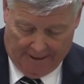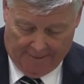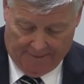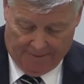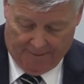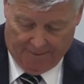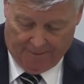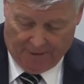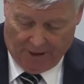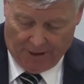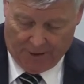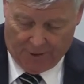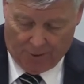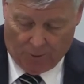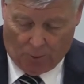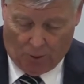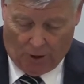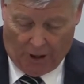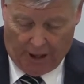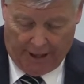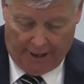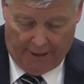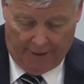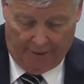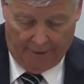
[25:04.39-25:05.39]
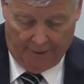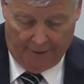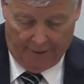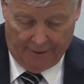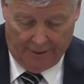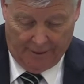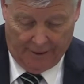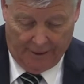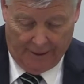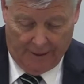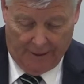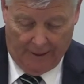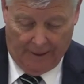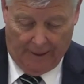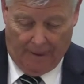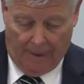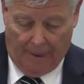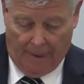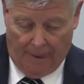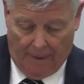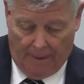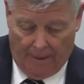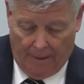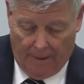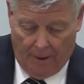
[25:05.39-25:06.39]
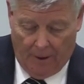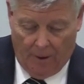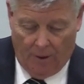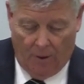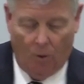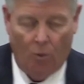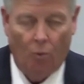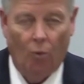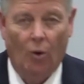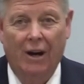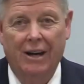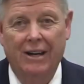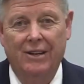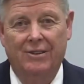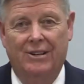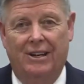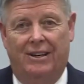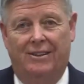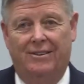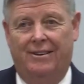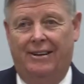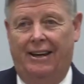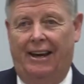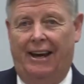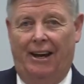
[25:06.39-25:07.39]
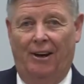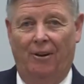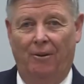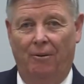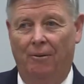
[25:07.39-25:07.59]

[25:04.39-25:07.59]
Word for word: verse 1. What does it say?